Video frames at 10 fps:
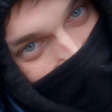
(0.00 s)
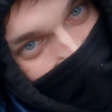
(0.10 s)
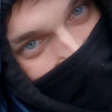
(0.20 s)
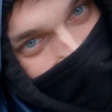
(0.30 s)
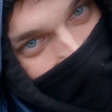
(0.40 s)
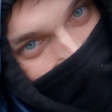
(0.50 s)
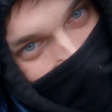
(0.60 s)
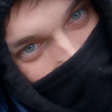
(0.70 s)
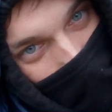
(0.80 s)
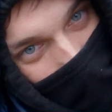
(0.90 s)
then,
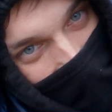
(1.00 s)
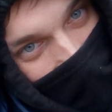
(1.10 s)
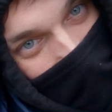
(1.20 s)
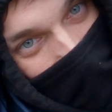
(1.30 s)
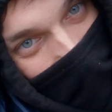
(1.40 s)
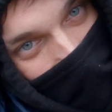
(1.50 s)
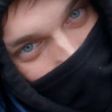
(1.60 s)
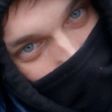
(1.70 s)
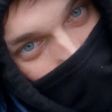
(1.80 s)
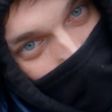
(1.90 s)
let's go back to
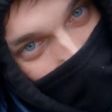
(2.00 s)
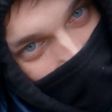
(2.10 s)
review of